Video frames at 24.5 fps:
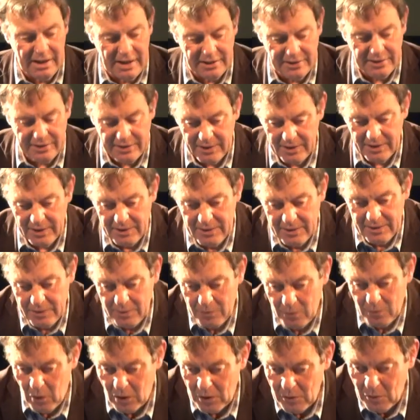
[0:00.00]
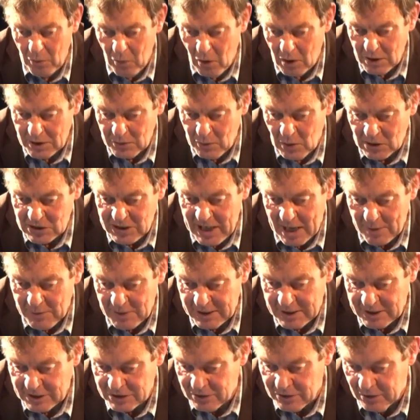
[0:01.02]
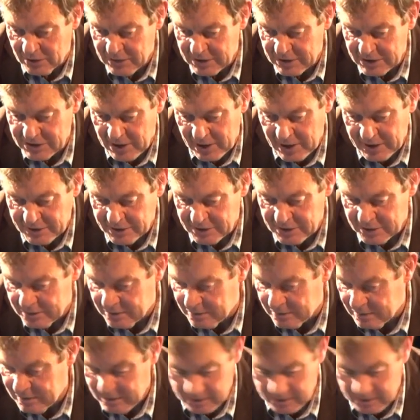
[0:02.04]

and what what what's happening is not designed to